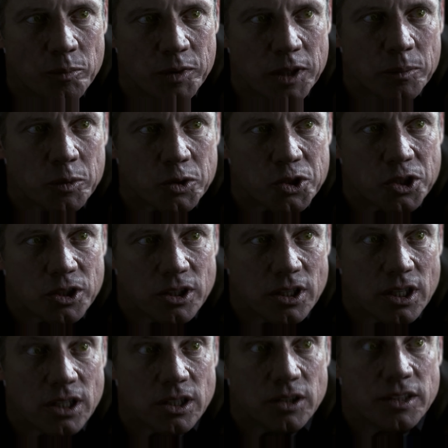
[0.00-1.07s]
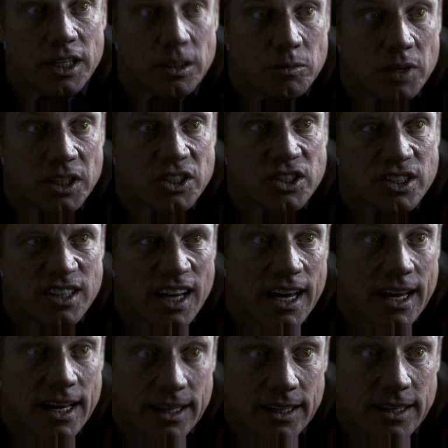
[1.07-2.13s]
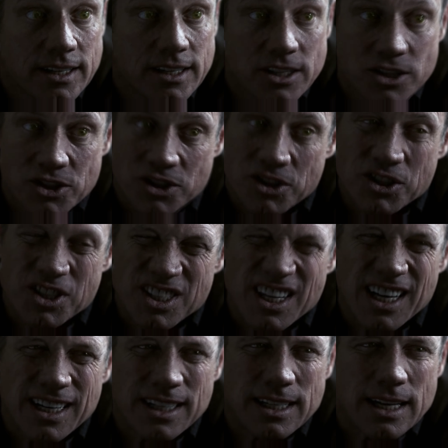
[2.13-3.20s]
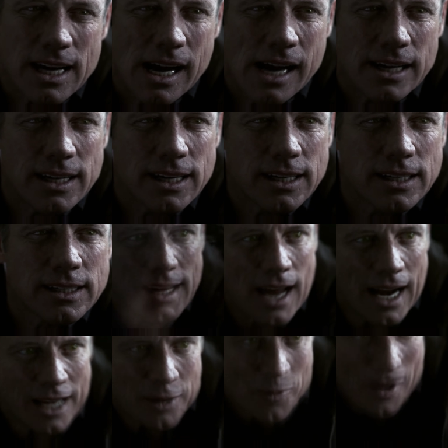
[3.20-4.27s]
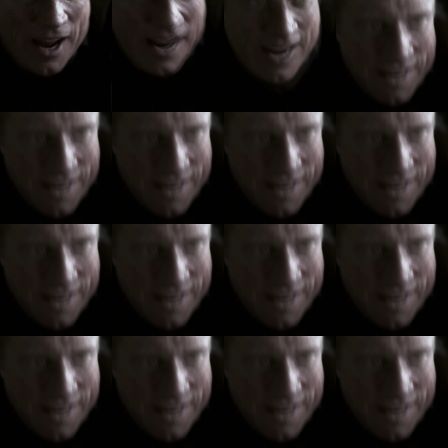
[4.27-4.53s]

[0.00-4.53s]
people should know that what's dead should stay dead. Anyway,